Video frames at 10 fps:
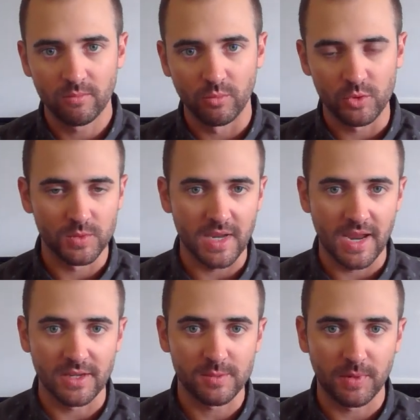which was
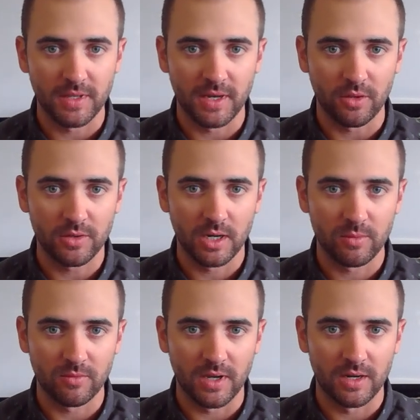asked by the healthcare
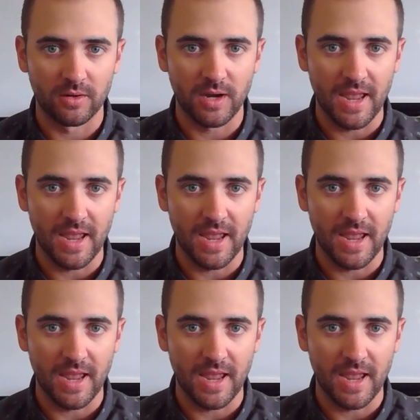provider